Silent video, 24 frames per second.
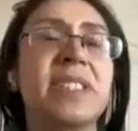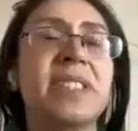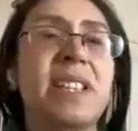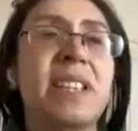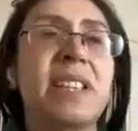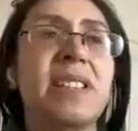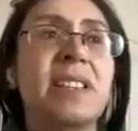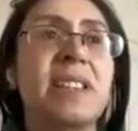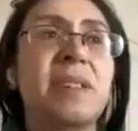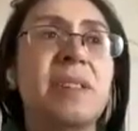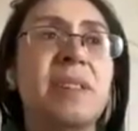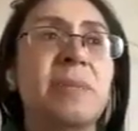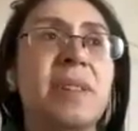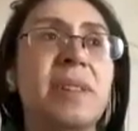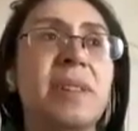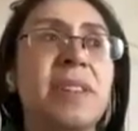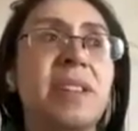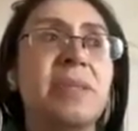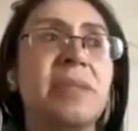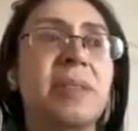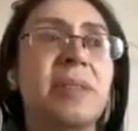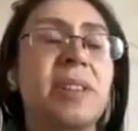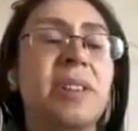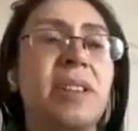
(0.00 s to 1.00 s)
Because he was
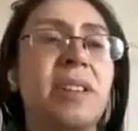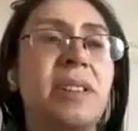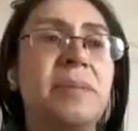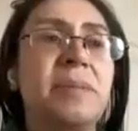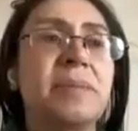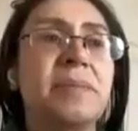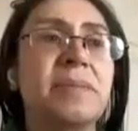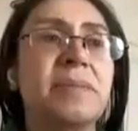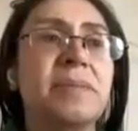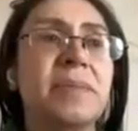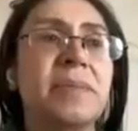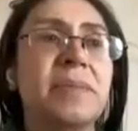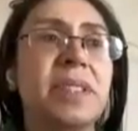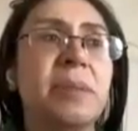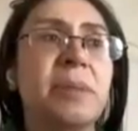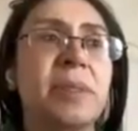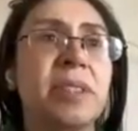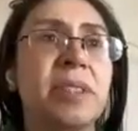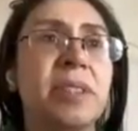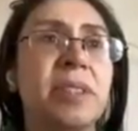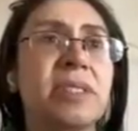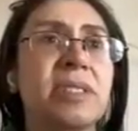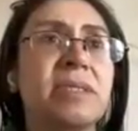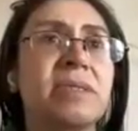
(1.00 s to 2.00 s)
even saying that when they were, I
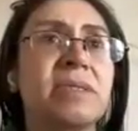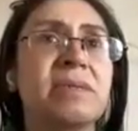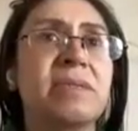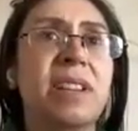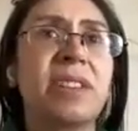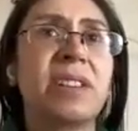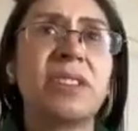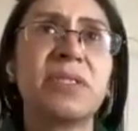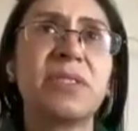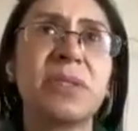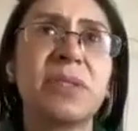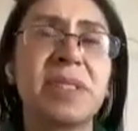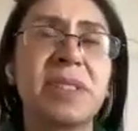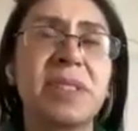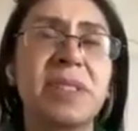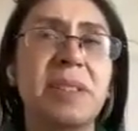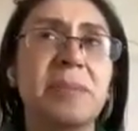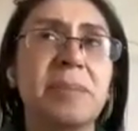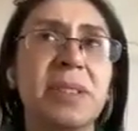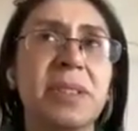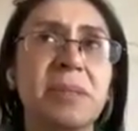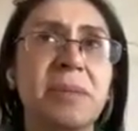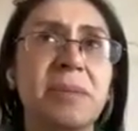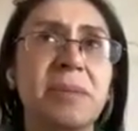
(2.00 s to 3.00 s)
don't
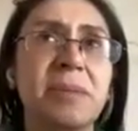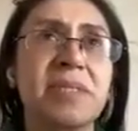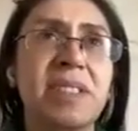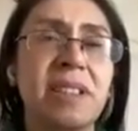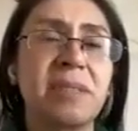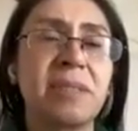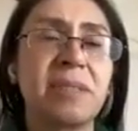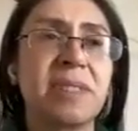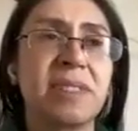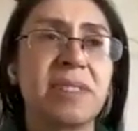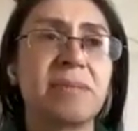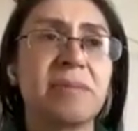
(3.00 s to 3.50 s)
know if it was him,